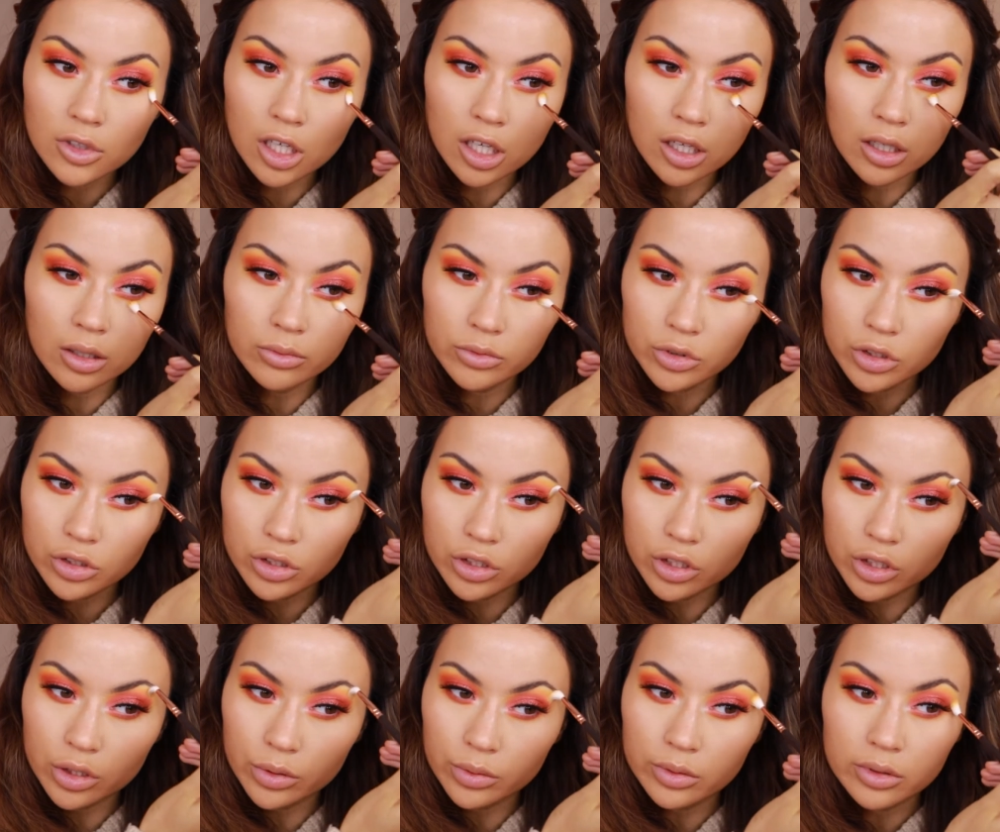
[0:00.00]
I'm
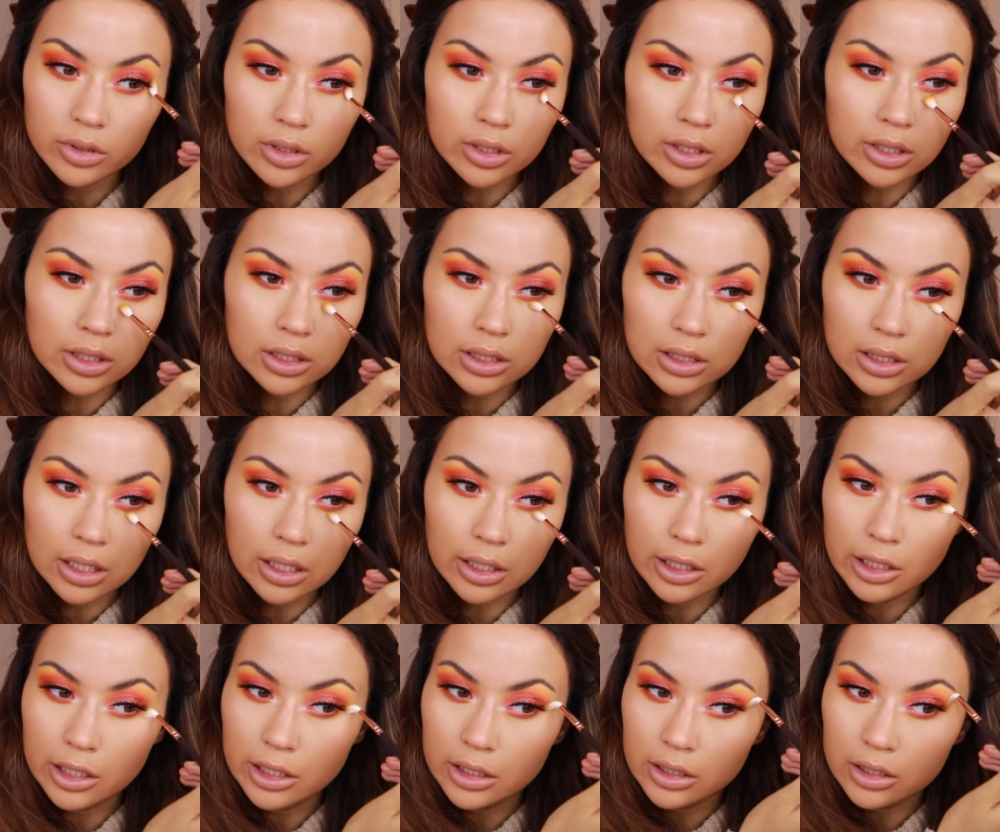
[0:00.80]
just doing this,
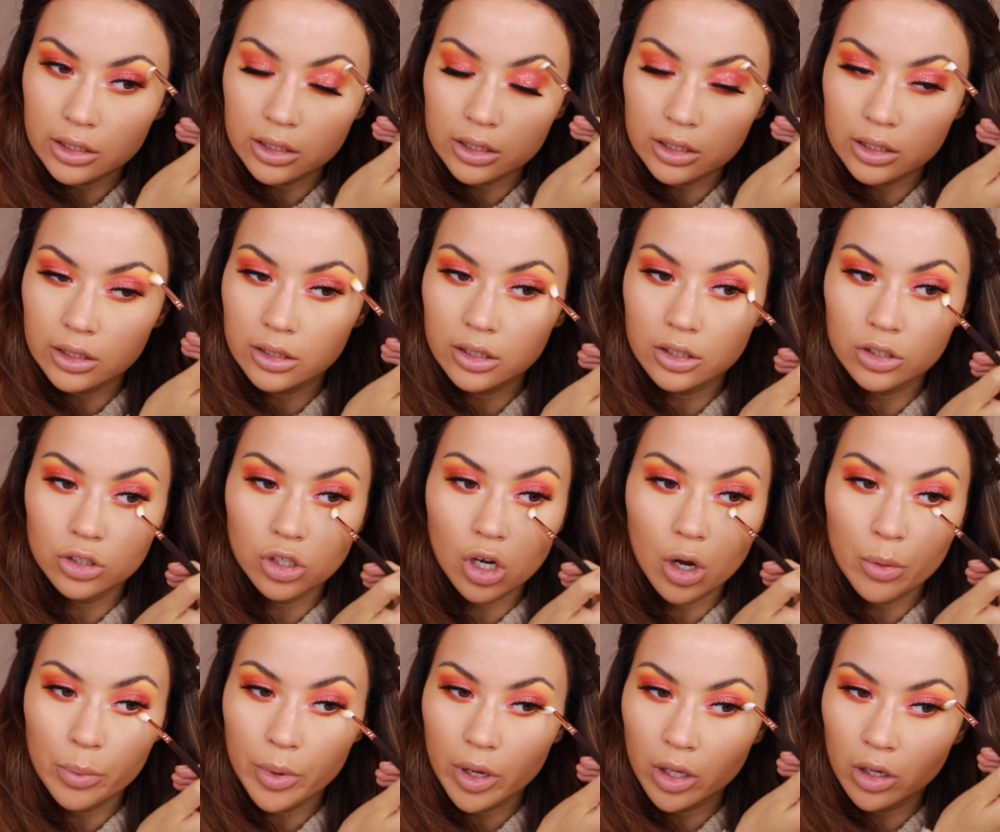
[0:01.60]
connecting the
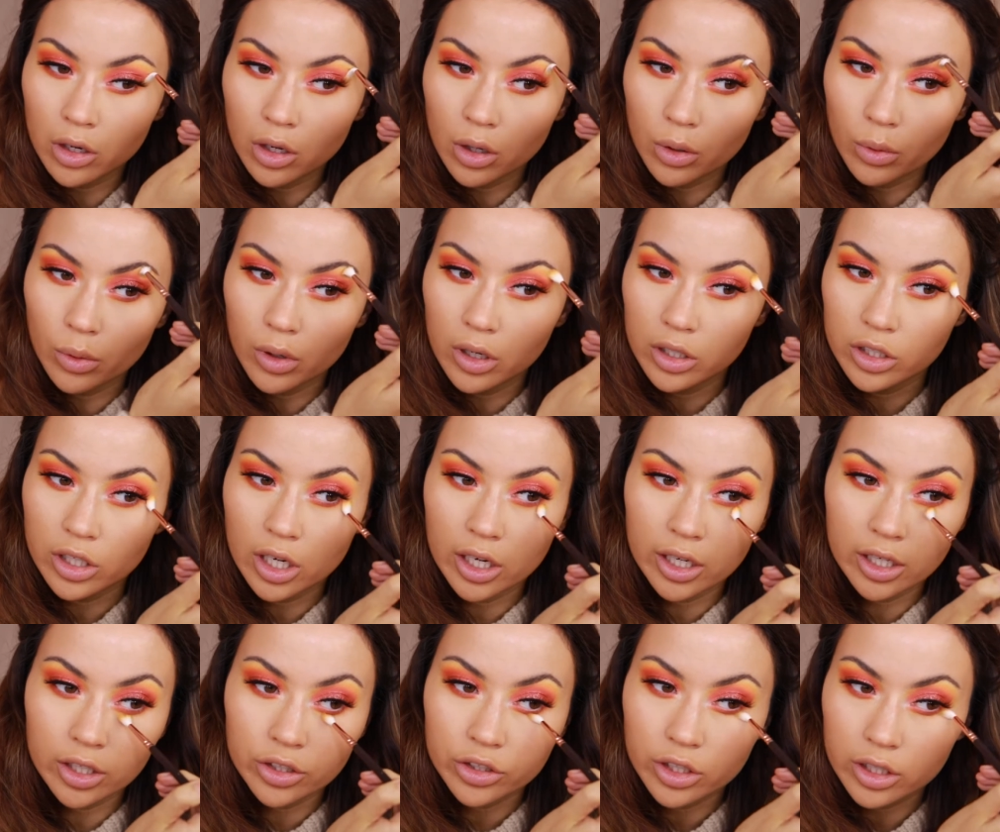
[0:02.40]
top and the white
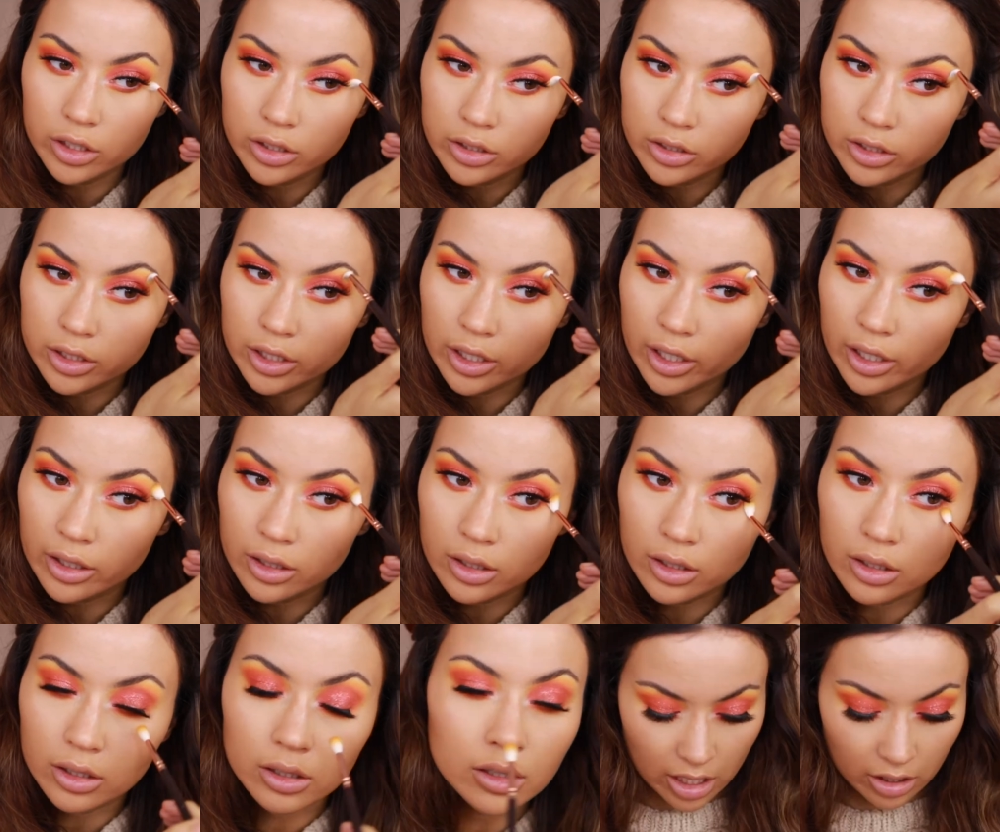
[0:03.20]
eyeshadow
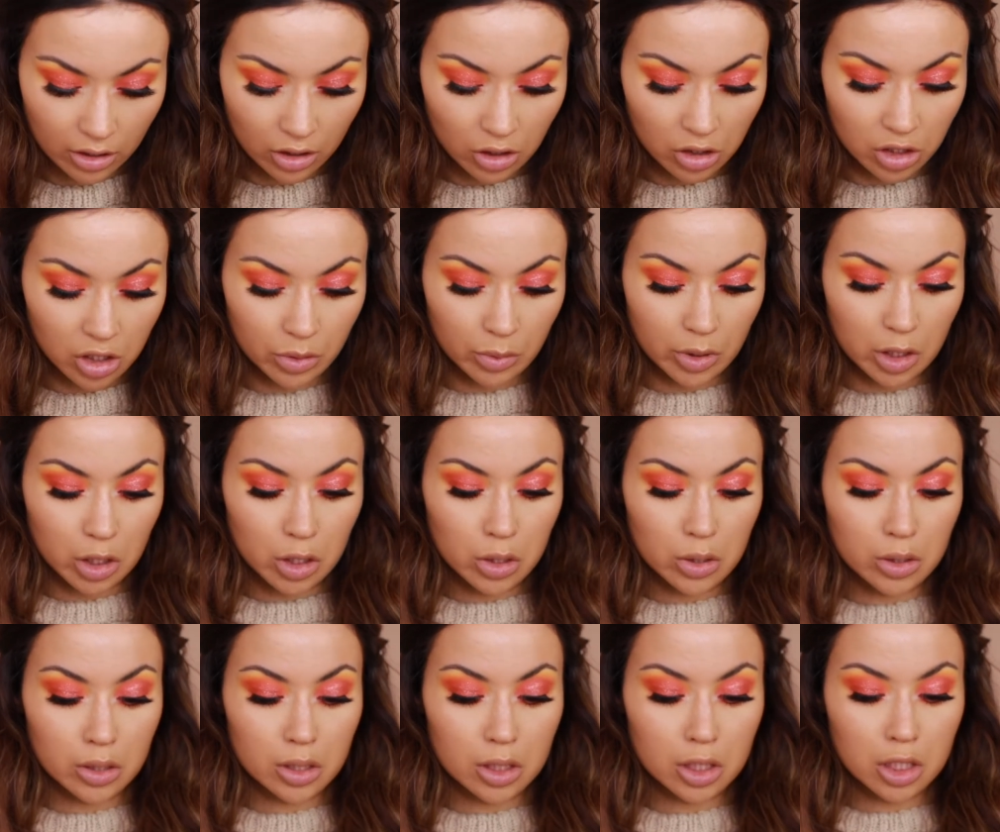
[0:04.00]
together. I'm going to be
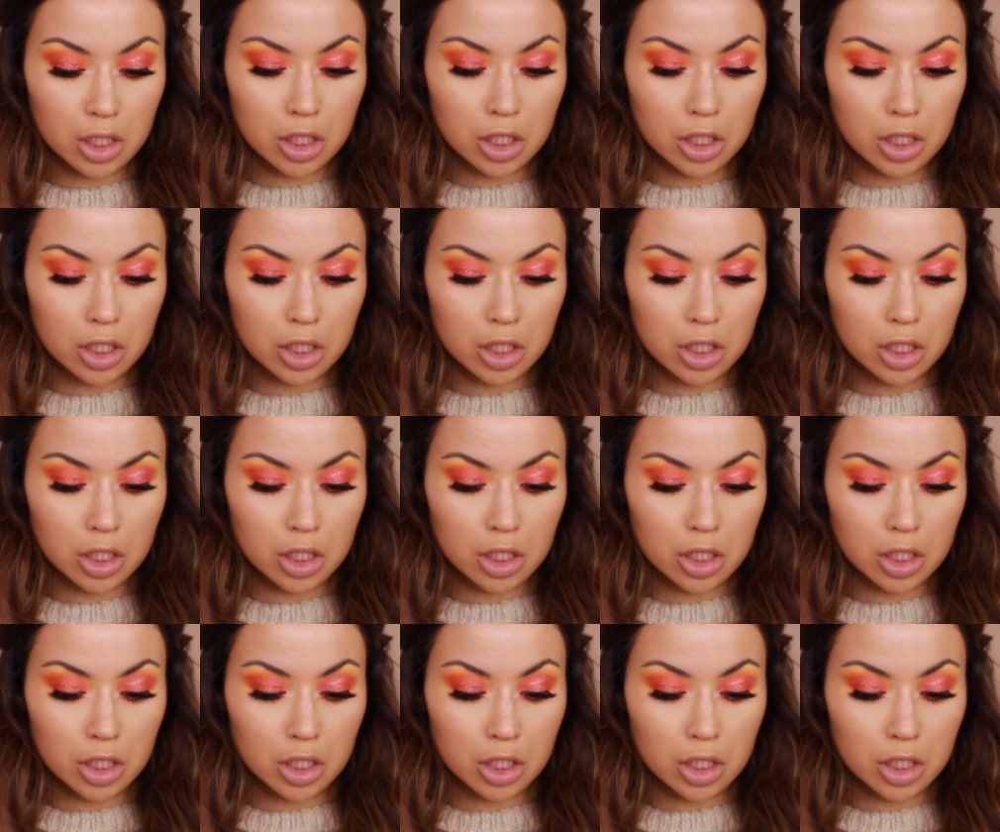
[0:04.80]
using